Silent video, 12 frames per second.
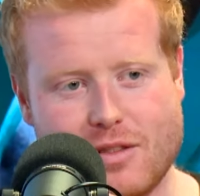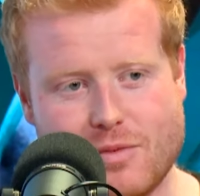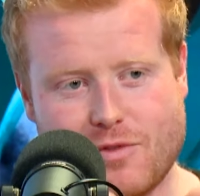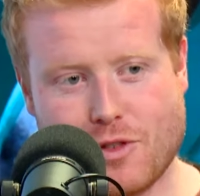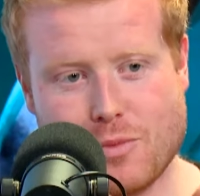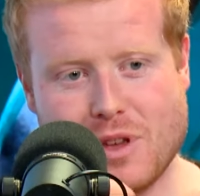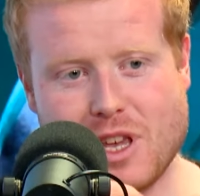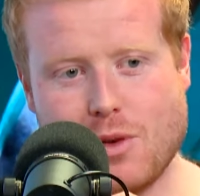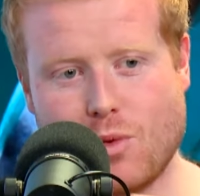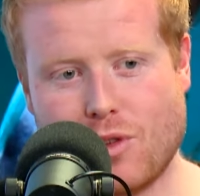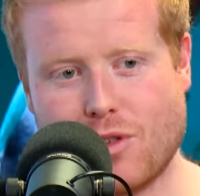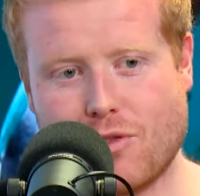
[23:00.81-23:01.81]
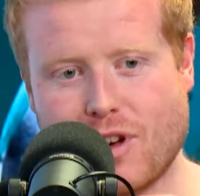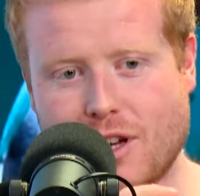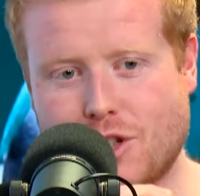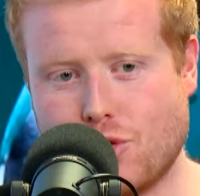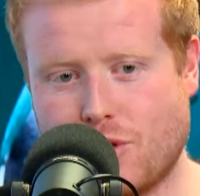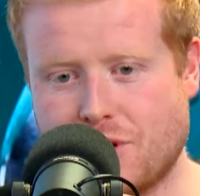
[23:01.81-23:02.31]
for me, one of the
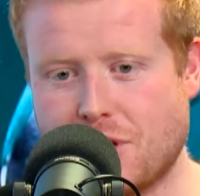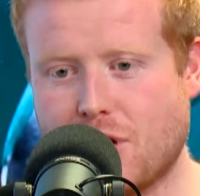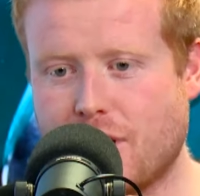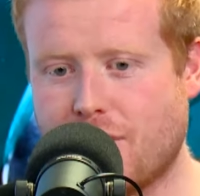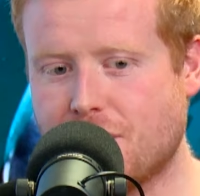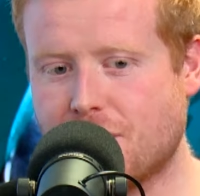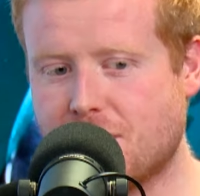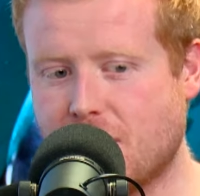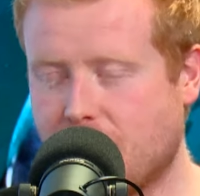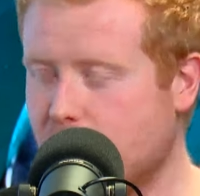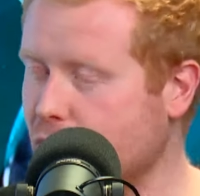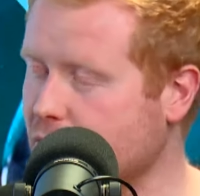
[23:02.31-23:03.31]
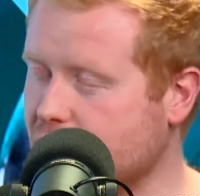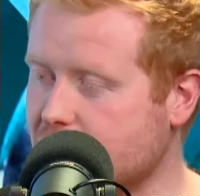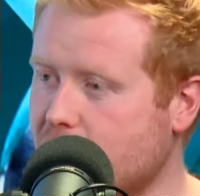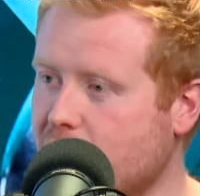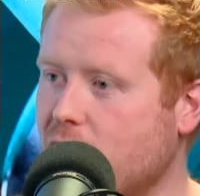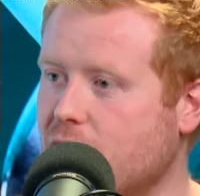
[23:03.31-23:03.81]
greatest joys in life is like putting a
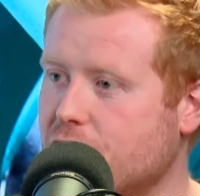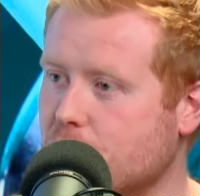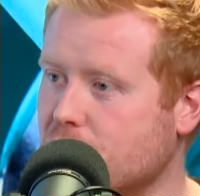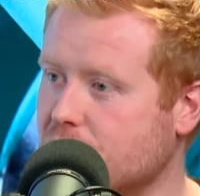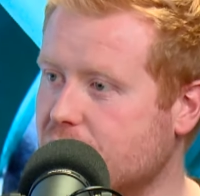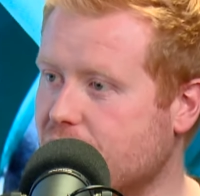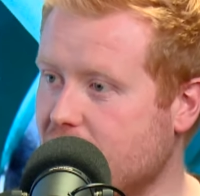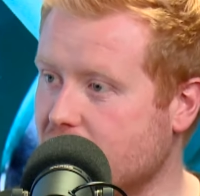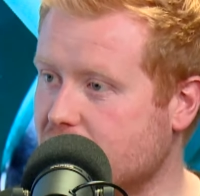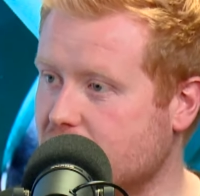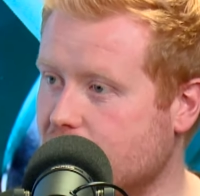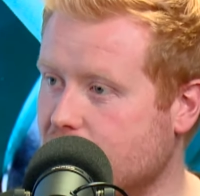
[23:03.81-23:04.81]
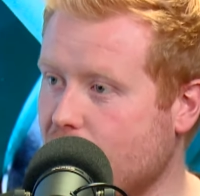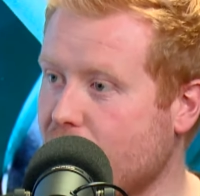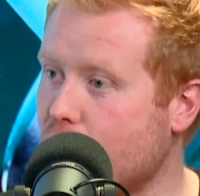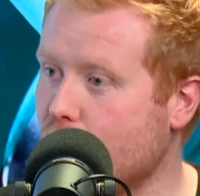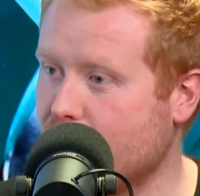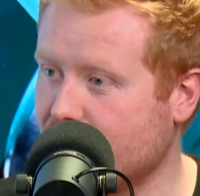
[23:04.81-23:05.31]
smile on someone's face by
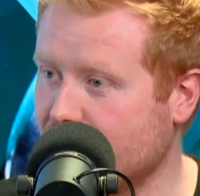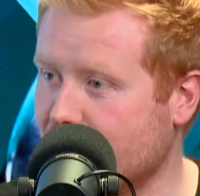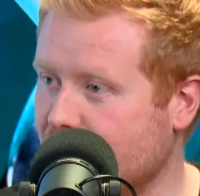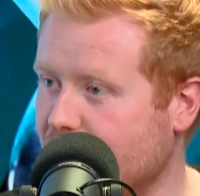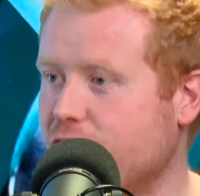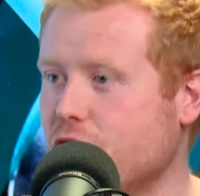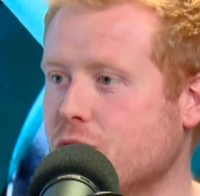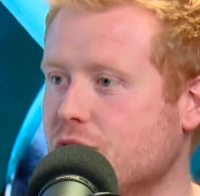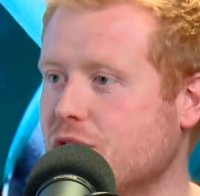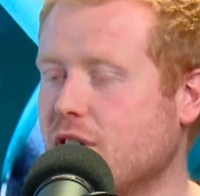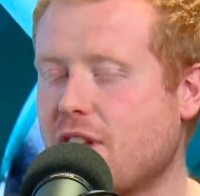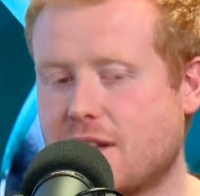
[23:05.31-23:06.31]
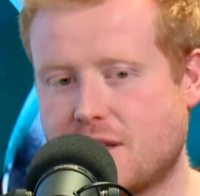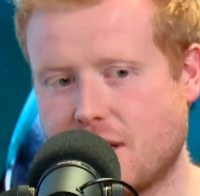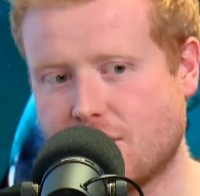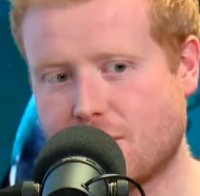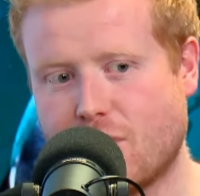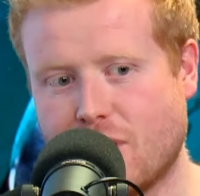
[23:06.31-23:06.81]
cooking them food. And that
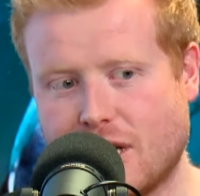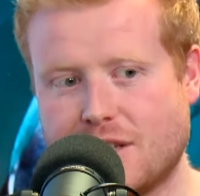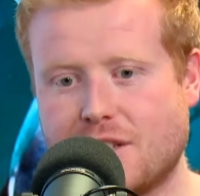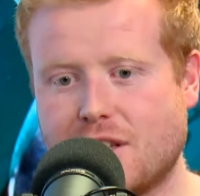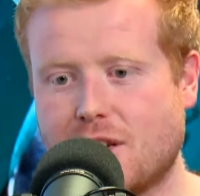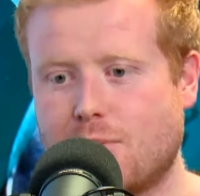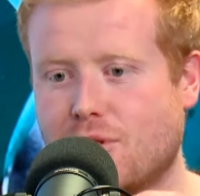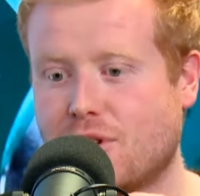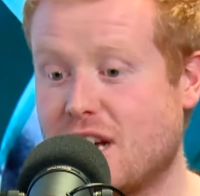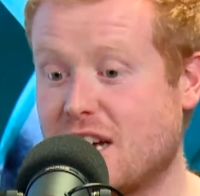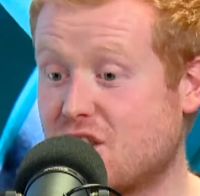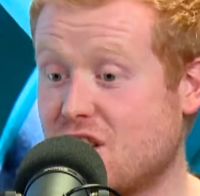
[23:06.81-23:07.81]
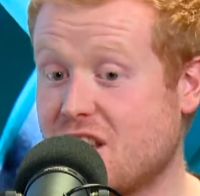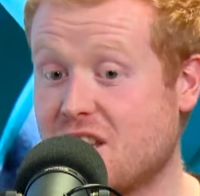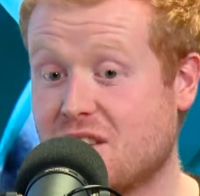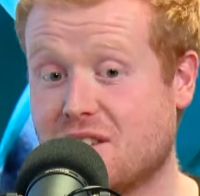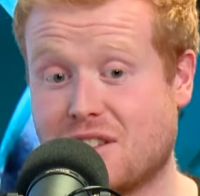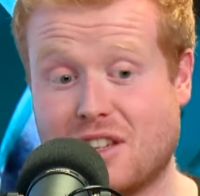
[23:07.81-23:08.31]
sounds quite holistic, but it actually
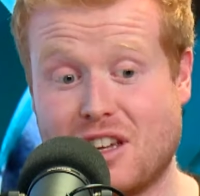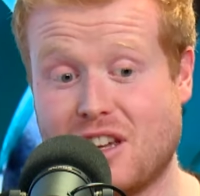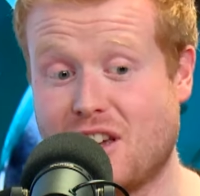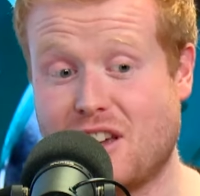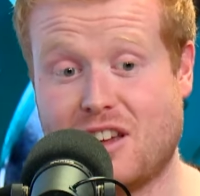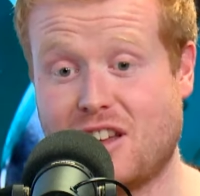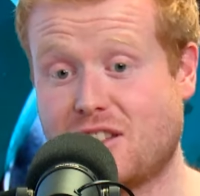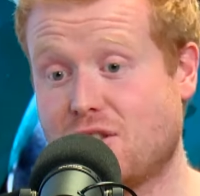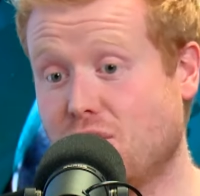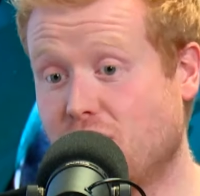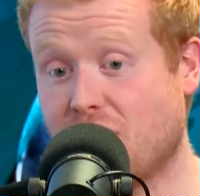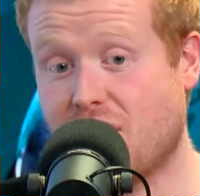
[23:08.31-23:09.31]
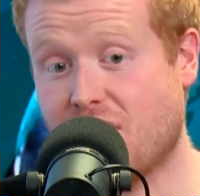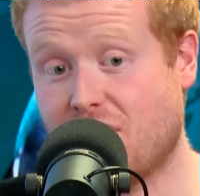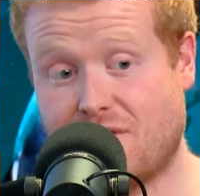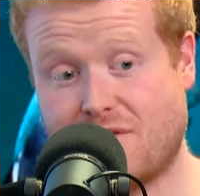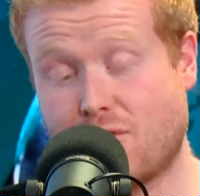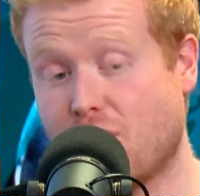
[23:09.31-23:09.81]
is. It's lovely.
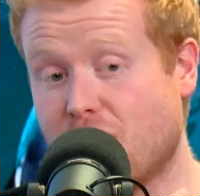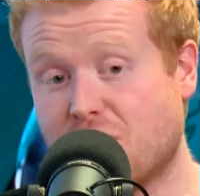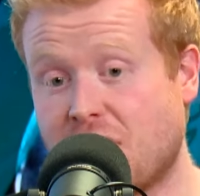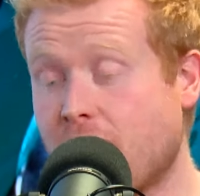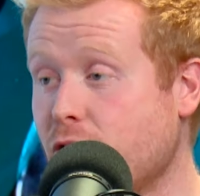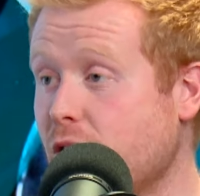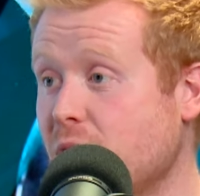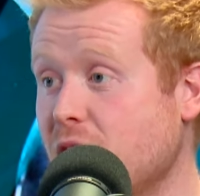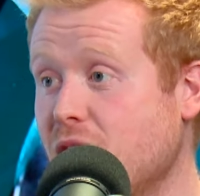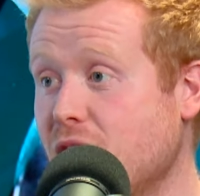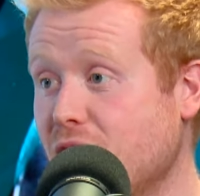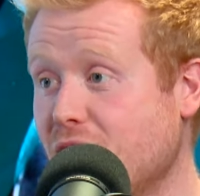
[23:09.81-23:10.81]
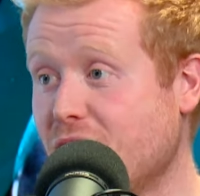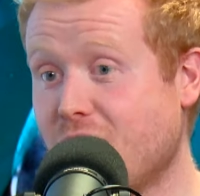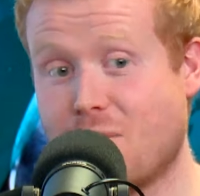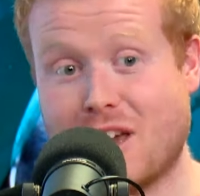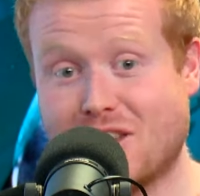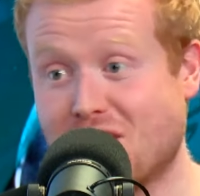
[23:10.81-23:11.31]
If Grania's angry at me,
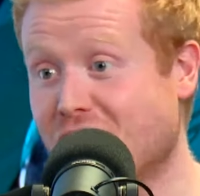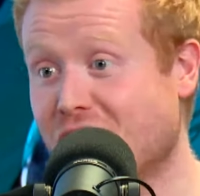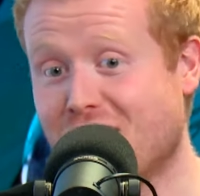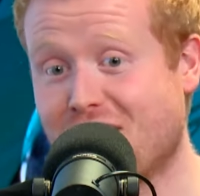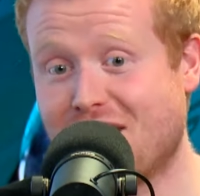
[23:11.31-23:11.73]
I make dinner